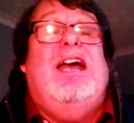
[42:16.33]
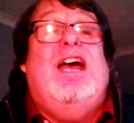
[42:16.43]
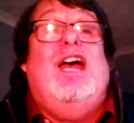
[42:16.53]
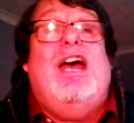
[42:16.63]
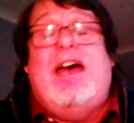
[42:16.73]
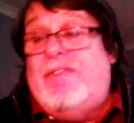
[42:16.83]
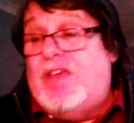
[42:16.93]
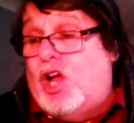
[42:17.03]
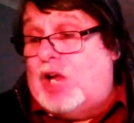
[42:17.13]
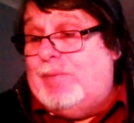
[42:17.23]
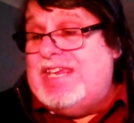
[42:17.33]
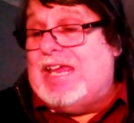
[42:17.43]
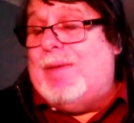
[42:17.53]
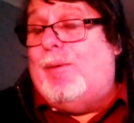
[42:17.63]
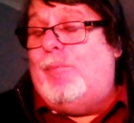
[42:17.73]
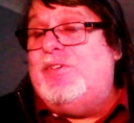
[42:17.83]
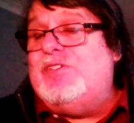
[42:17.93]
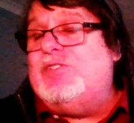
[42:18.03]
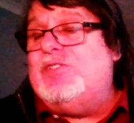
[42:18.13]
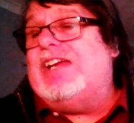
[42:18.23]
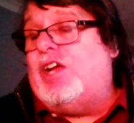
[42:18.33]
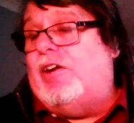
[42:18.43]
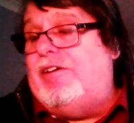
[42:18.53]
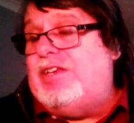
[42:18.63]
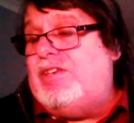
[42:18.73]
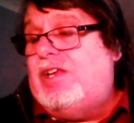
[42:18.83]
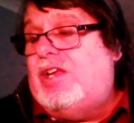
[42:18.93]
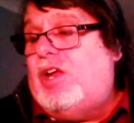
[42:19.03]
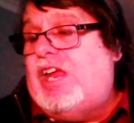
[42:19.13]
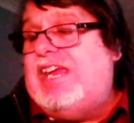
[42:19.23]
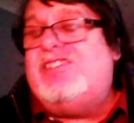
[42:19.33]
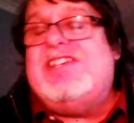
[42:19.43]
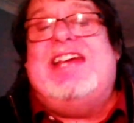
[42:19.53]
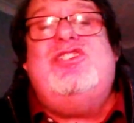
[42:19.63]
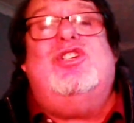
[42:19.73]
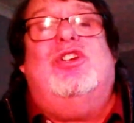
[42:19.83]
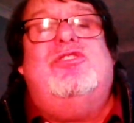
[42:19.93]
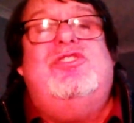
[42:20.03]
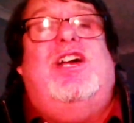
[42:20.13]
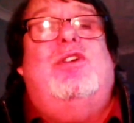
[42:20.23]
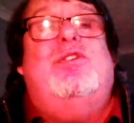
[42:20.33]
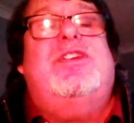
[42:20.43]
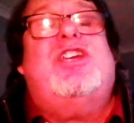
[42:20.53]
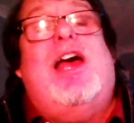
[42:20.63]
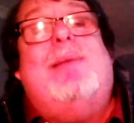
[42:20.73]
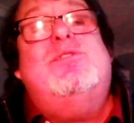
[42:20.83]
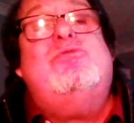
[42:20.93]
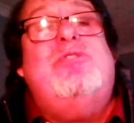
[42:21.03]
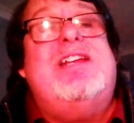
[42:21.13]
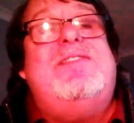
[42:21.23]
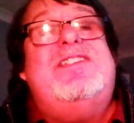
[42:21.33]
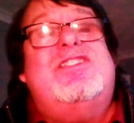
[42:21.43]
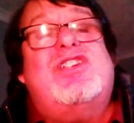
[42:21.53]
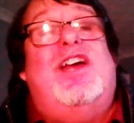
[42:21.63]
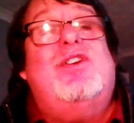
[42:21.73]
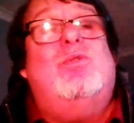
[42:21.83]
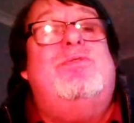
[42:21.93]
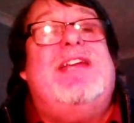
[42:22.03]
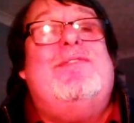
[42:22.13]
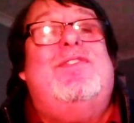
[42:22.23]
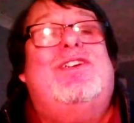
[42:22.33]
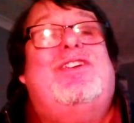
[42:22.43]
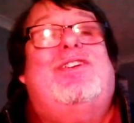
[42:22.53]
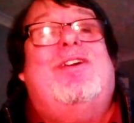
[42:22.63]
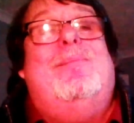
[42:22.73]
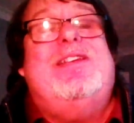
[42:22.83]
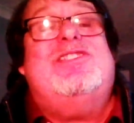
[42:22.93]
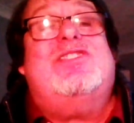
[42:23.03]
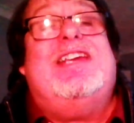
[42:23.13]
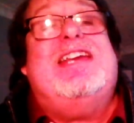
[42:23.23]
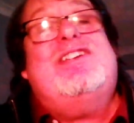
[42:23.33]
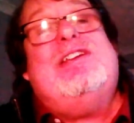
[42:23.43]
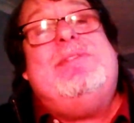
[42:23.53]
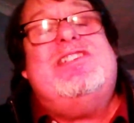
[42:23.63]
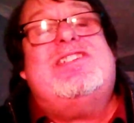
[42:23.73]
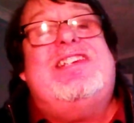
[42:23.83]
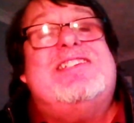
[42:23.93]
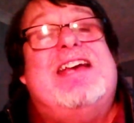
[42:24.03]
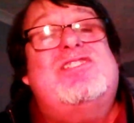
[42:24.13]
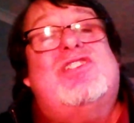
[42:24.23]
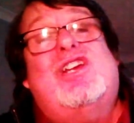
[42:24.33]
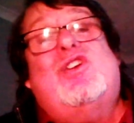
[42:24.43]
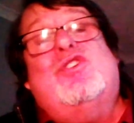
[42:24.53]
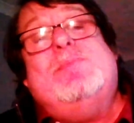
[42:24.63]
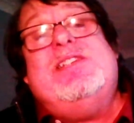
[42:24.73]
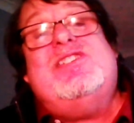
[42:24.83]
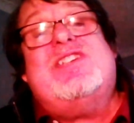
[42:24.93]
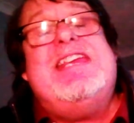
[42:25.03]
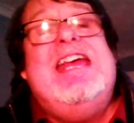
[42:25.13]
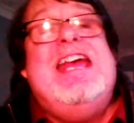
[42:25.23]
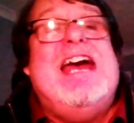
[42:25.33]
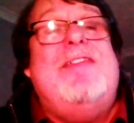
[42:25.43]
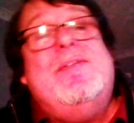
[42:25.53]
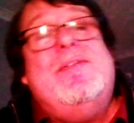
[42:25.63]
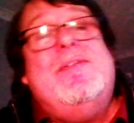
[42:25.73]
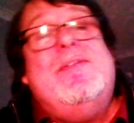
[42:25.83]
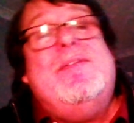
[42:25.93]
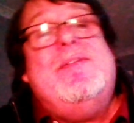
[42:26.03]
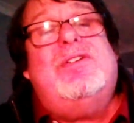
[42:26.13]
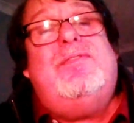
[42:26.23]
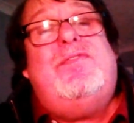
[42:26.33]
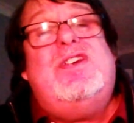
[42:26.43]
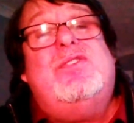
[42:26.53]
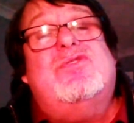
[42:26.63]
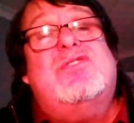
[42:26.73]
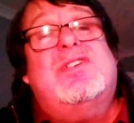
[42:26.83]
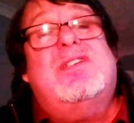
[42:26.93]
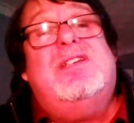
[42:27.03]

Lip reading: And the argument he came up with was that Cohen is a John Doe, and the guy was really this guy called Nathan Kaminsky, and Kaminsky sounds like Kosminski, and the police got confused.